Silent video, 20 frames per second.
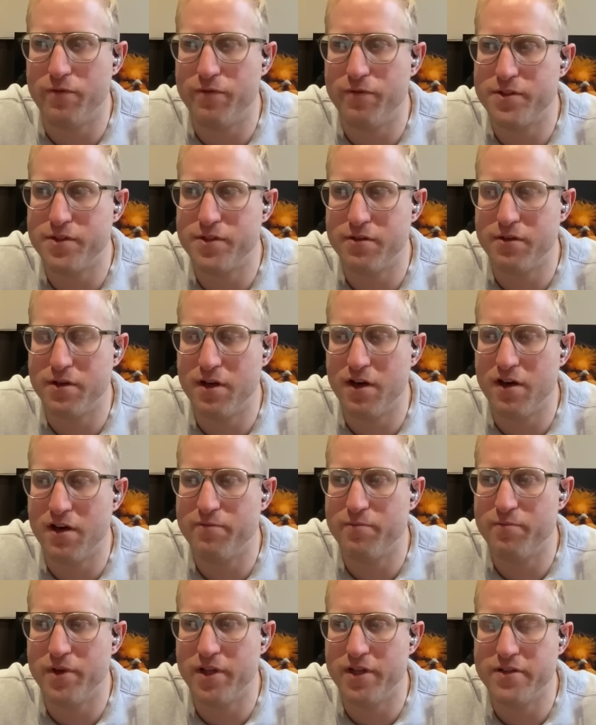for 2.5
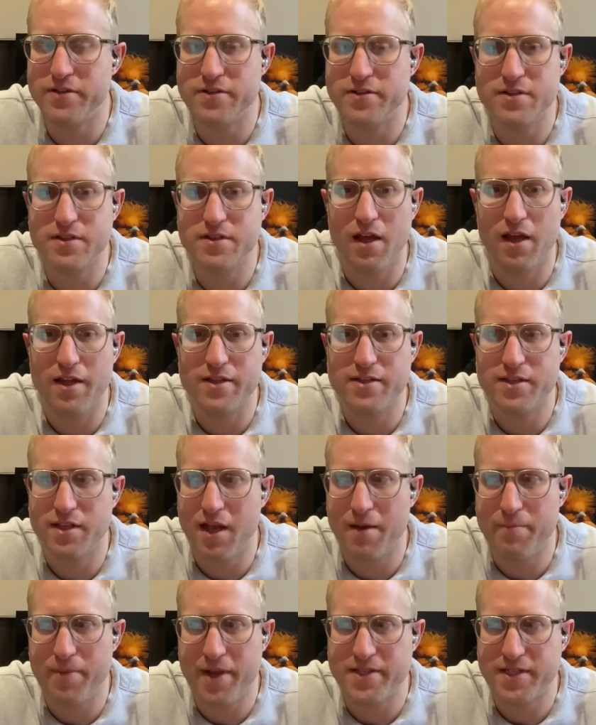months until
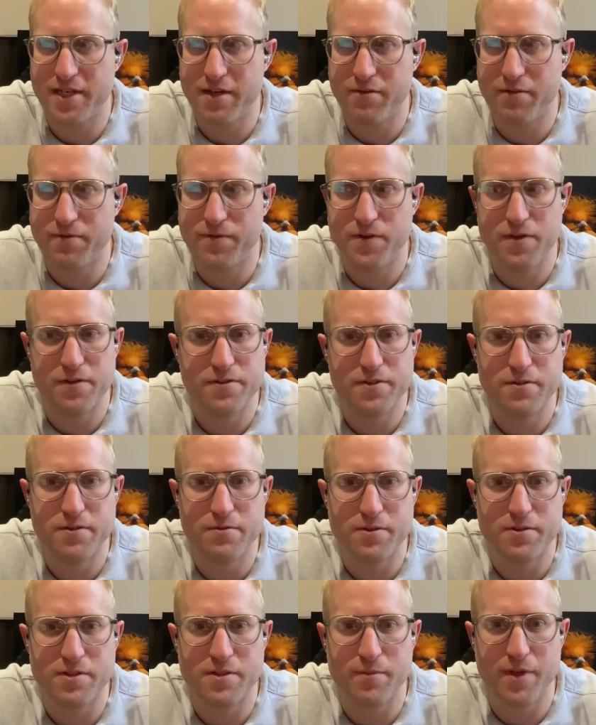I basically refused to
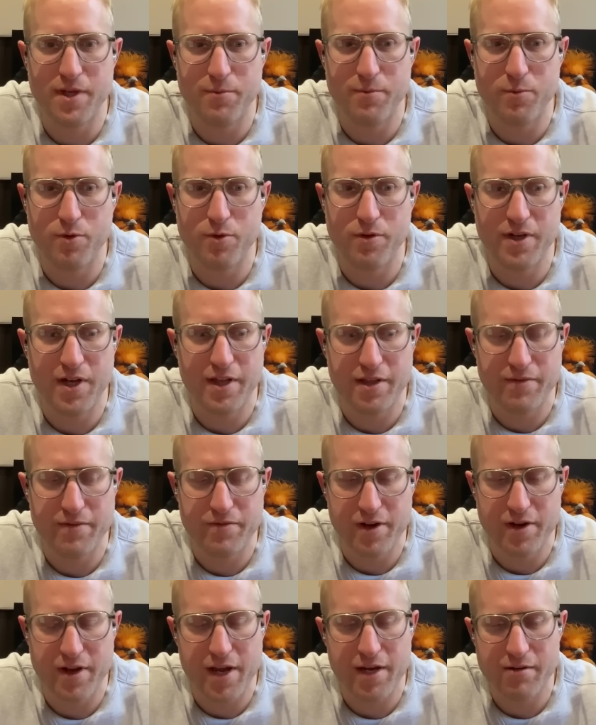talk to them anymore. Now they're
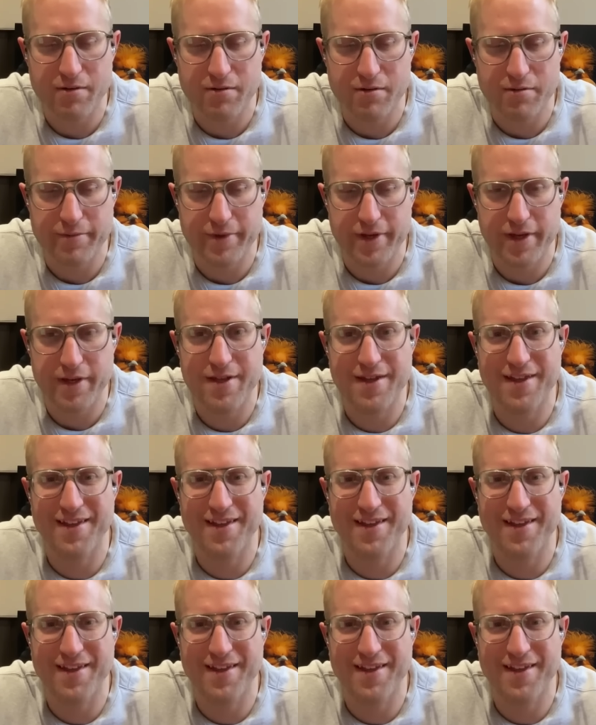very angry with me.